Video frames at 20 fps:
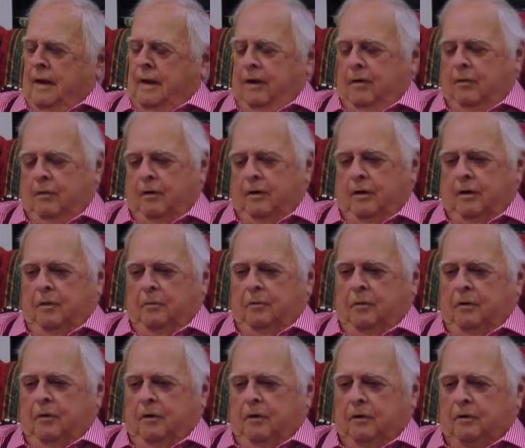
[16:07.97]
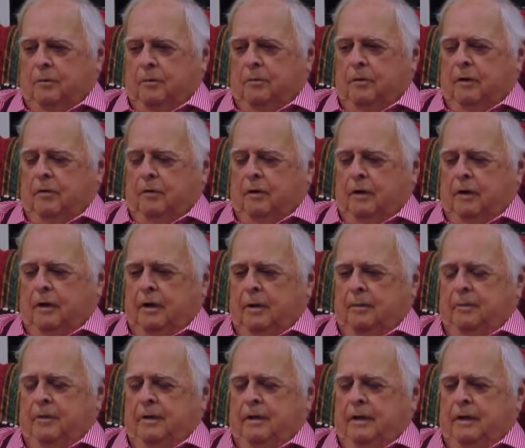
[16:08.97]
And one of the boys spoke
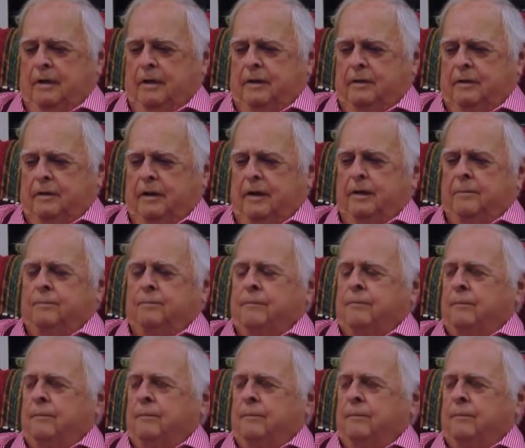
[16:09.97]
up and he said,